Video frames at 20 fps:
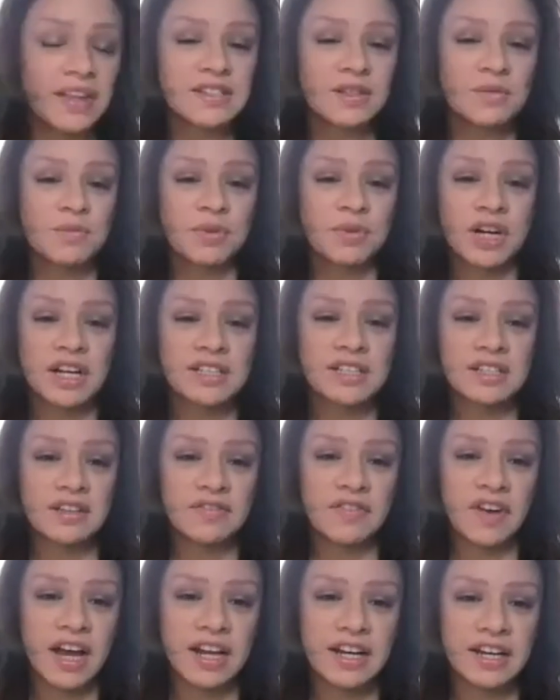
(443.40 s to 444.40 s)

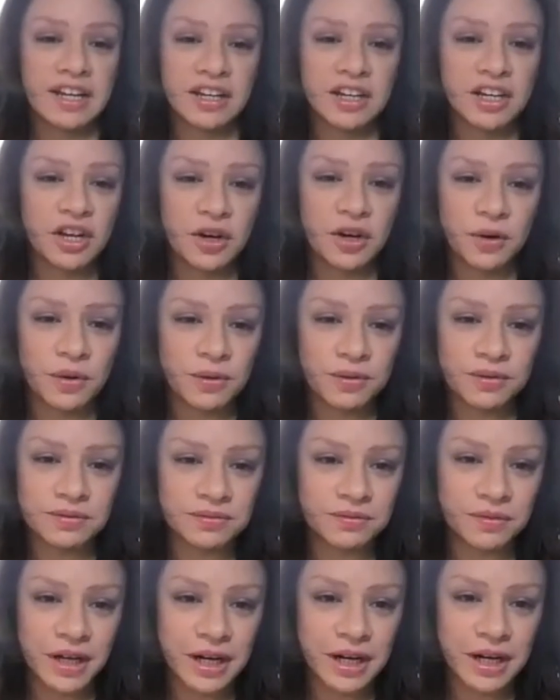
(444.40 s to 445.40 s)
impressive. I didn't know
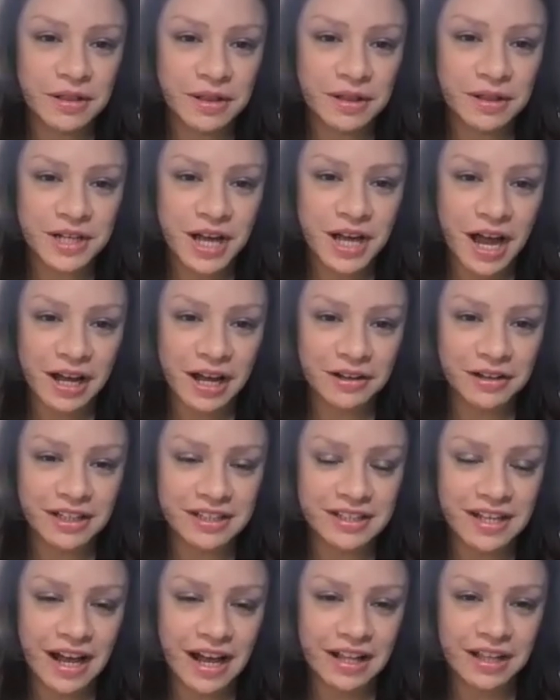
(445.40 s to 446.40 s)
what the title
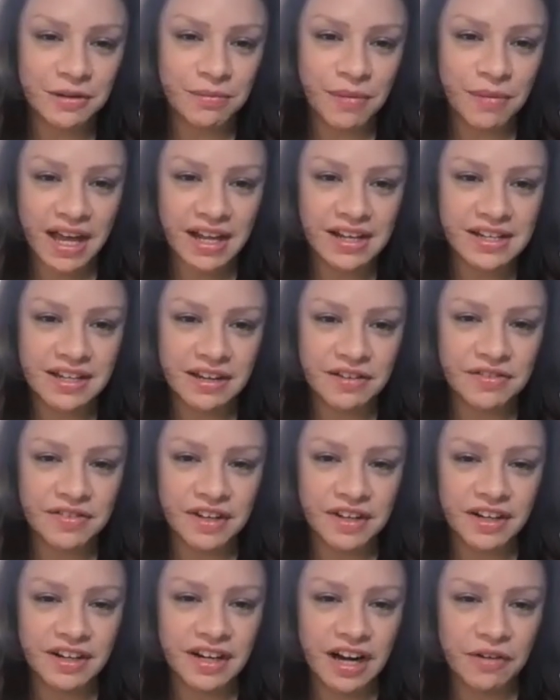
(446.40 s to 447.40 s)
exactly meant. I
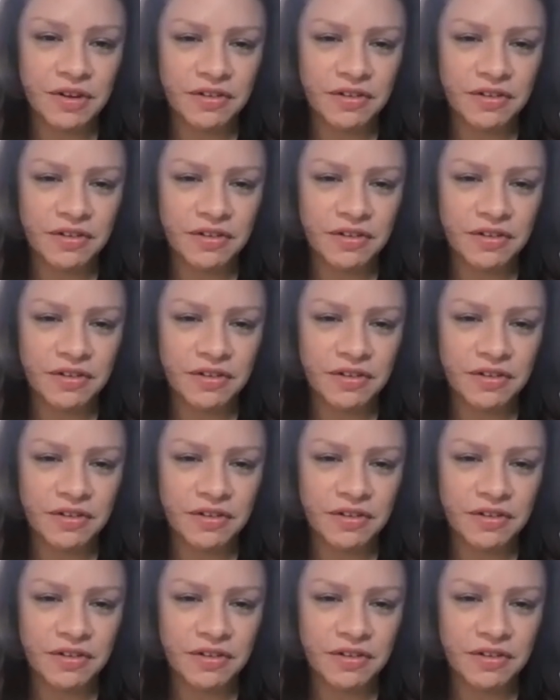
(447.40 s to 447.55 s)
could